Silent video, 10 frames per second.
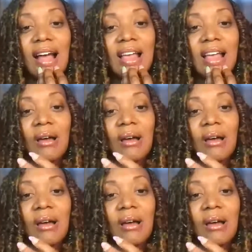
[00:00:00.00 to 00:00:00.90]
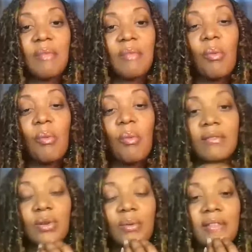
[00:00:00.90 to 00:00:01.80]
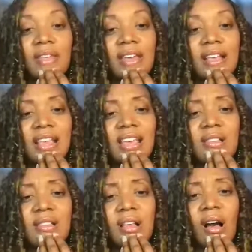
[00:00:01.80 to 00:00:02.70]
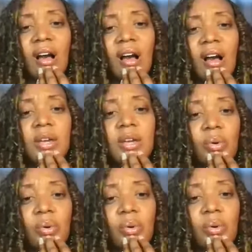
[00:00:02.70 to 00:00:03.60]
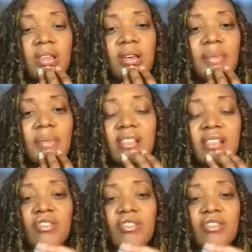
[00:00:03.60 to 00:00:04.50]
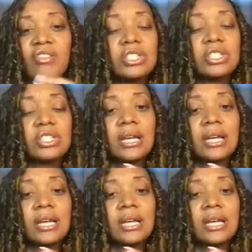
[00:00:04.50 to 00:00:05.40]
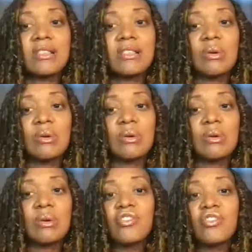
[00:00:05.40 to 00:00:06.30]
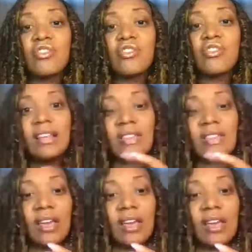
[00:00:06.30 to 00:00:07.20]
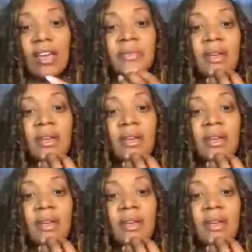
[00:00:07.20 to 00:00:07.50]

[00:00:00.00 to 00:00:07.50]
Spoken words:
And then God's like, no, this is my way of doing things. And he's called people into my situation and into just anything.